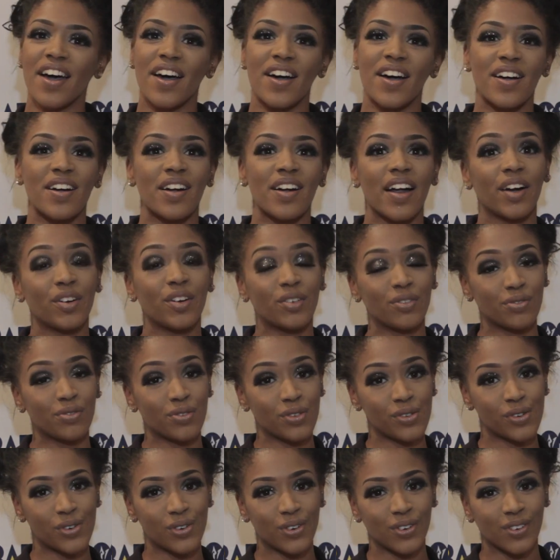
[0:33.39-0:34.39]

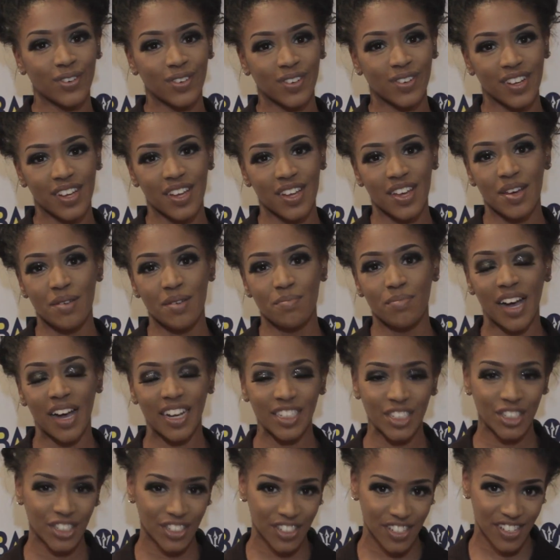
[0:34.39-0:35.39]
helpful,
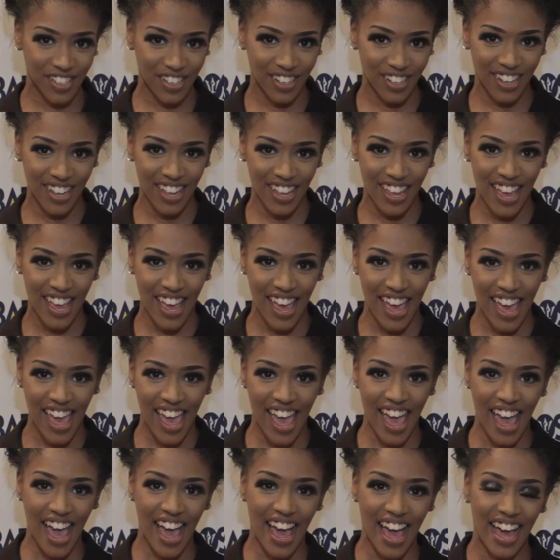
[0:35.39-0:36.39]
passionate,
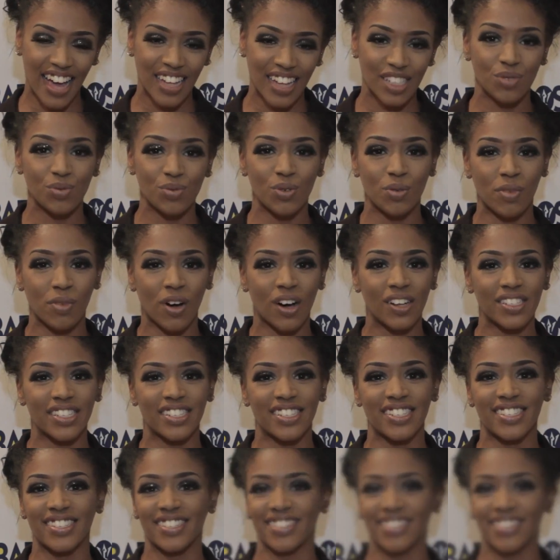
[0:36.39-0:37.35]
and warm hearted.